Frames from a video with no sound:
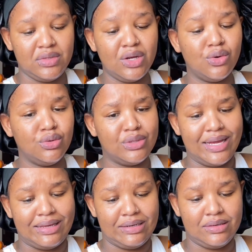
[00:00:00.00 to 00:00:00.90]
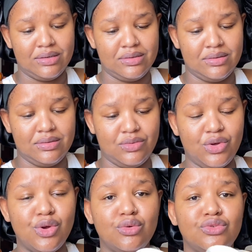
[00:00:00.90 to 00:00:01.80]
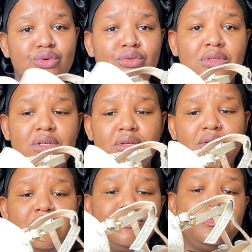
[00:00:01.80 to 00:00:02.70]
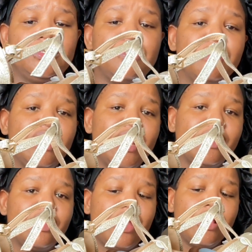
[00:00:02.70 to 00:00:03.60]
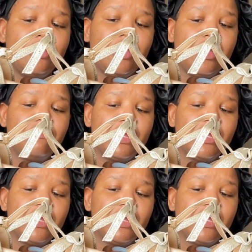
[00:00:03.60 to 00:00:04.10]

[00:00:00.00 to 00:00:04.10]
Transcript: gold, I guess. Okay, rose gold. Something like that. They have